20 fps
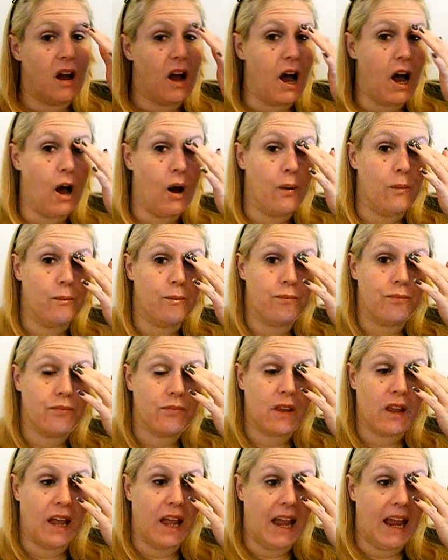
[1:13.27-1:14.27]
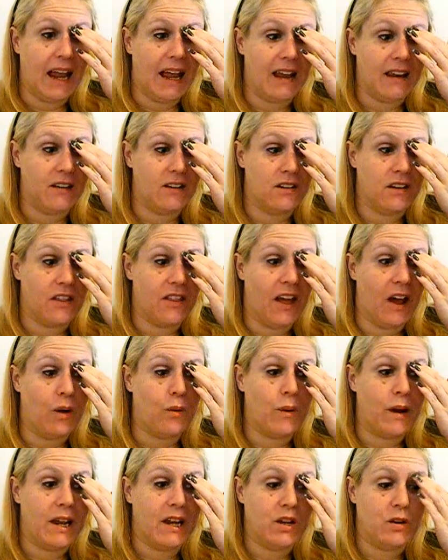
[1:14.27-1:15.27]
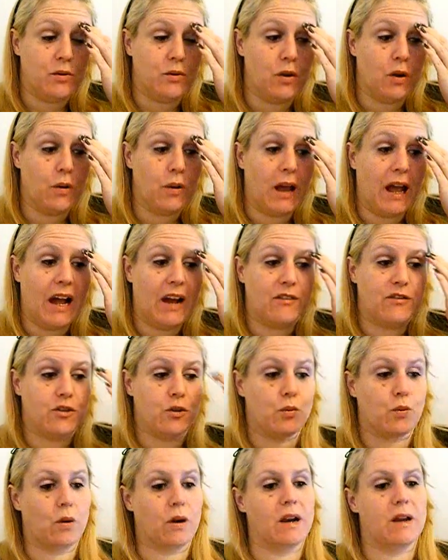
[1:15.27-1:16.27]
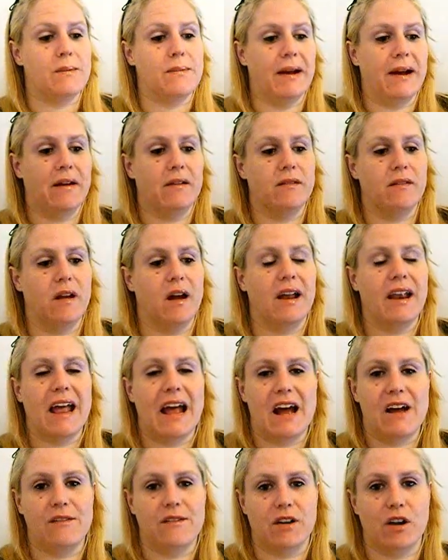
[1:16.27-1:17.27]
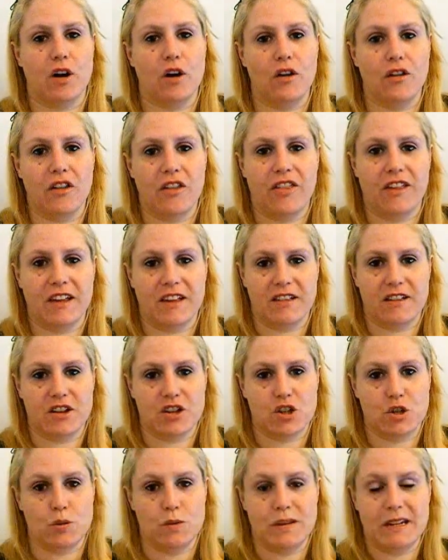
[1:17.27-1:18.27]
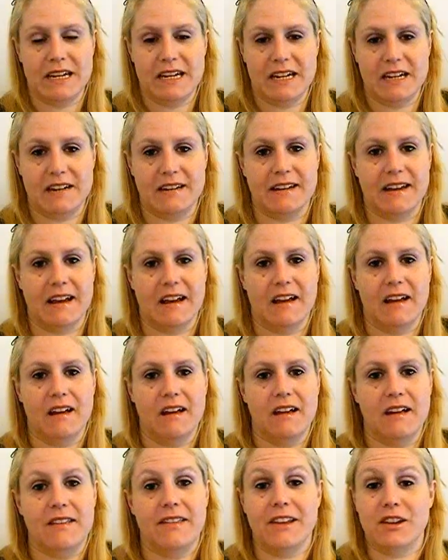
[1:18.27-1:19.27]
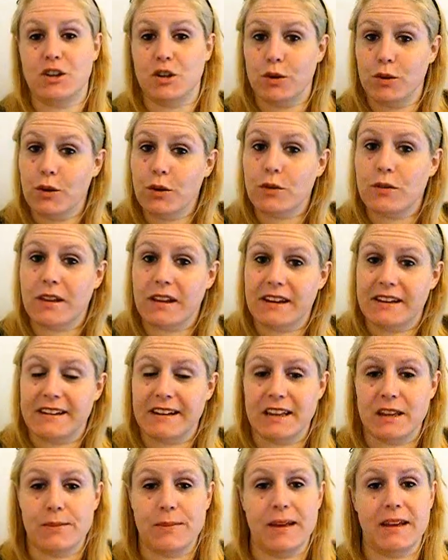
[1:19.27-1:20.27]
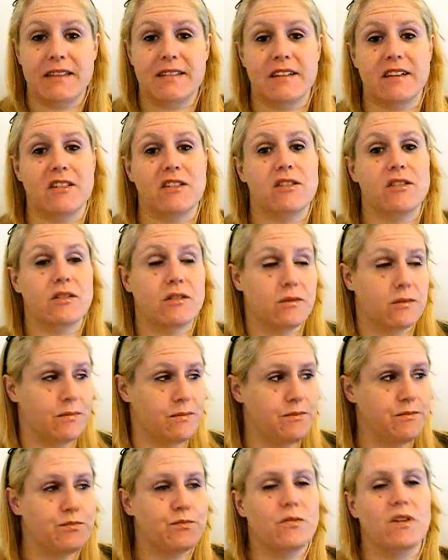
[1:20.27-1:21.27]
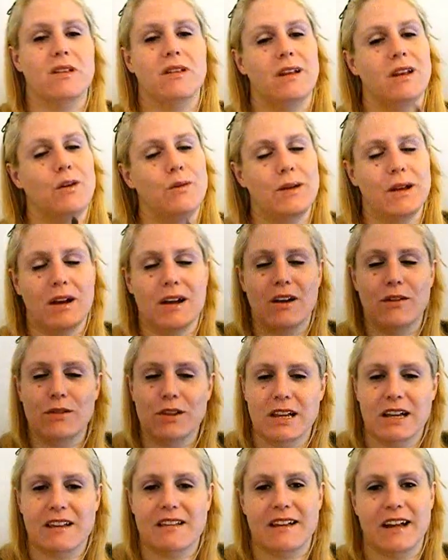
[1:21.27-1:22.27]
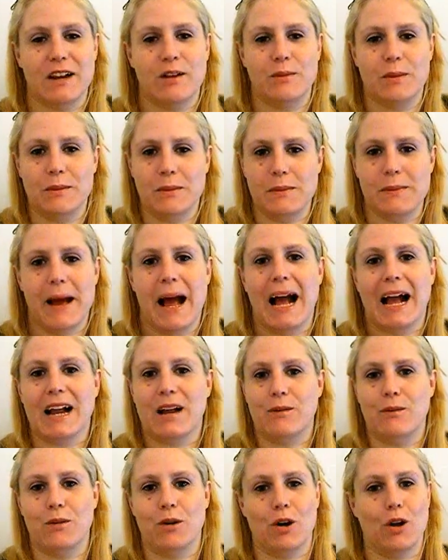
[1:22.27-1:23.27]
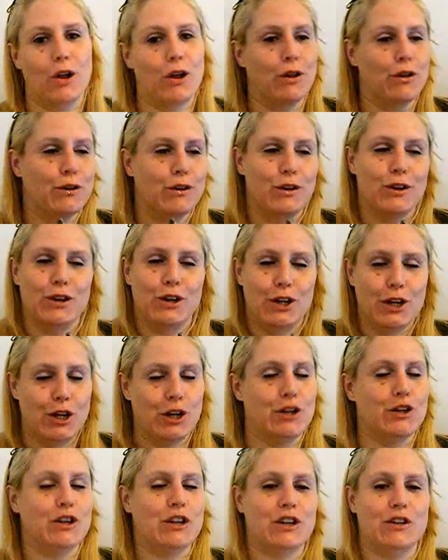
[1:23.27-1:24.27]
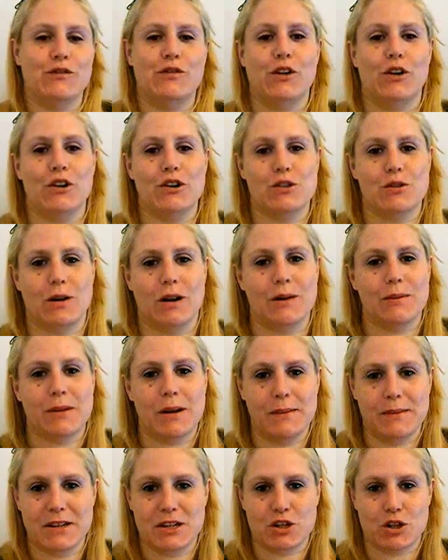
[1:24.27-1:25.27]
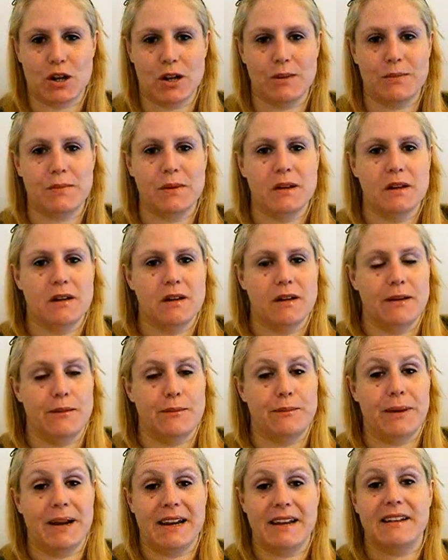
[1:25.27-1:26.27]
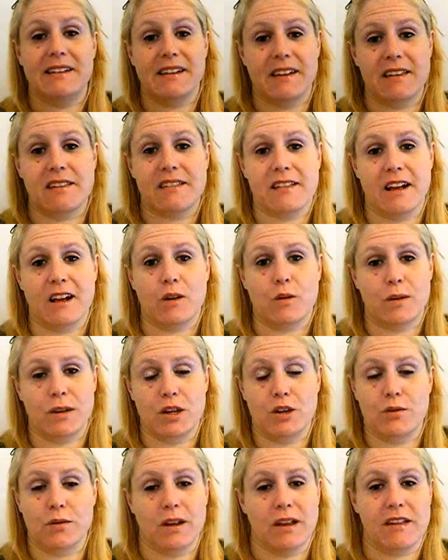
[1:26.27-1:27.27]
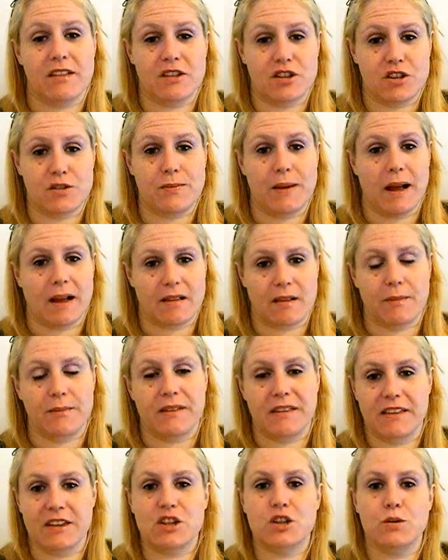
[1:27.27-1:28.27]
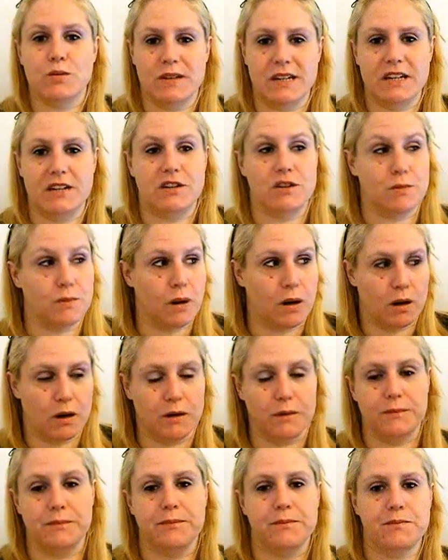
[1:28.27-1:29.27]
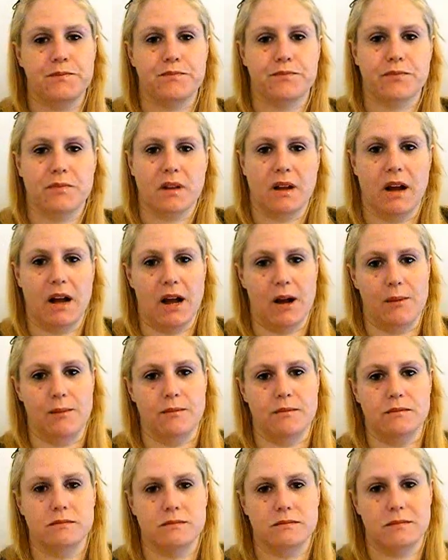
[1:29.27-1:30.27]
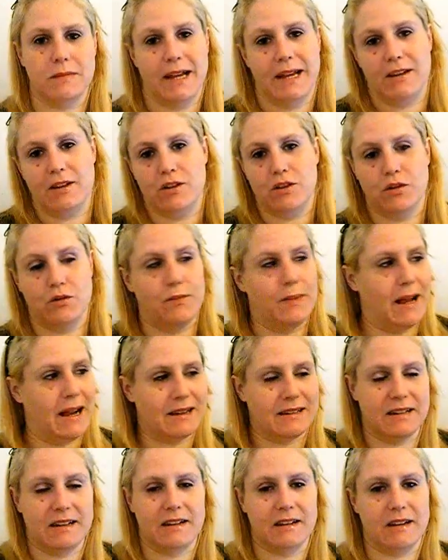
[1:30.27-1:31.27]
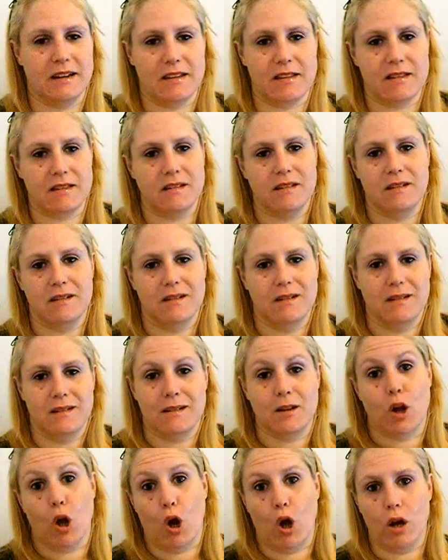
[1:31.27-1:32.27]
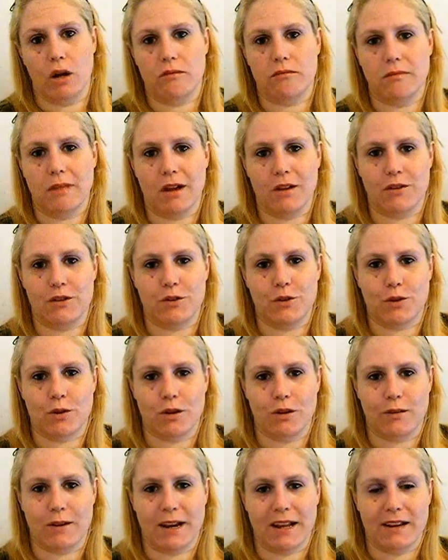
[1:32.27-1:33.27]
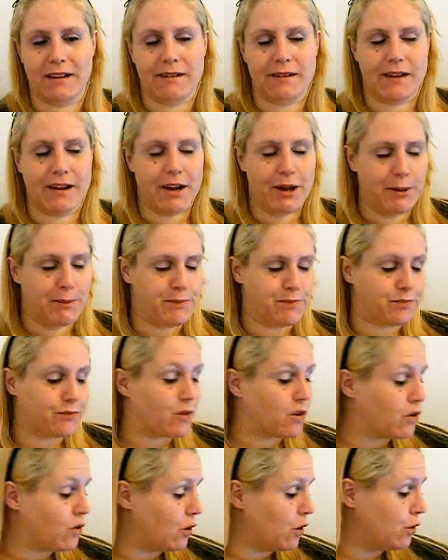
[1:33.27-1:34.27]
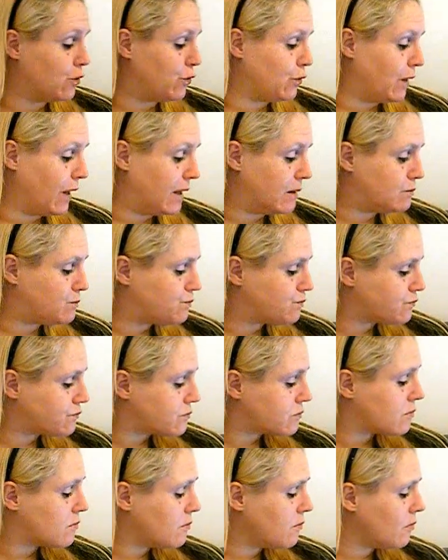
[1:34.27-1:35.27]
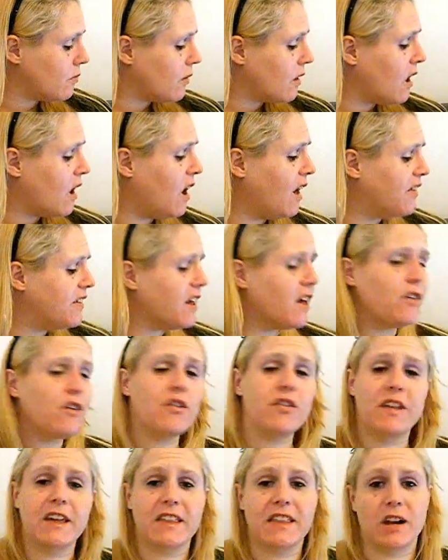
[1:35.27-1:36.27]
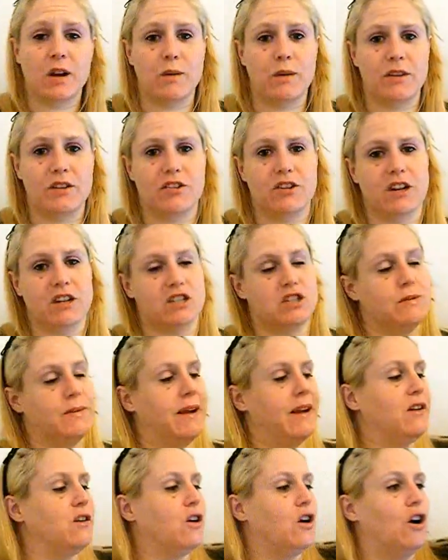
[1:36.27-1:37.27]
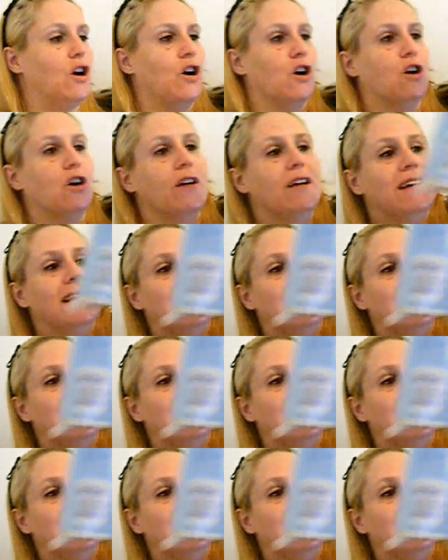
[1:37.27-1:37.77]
and that way you don't have to worry about not having all the things that you need, that you use on a daily basis. Because I know we all get really excited when we pack and we're all, looking forward to our upcoming trip. But it does suck when you realize that you packed something that you need tomorrow. And you packed it and it's gone out the door already. So don't do that. The other thing that I wanted to talk to you about are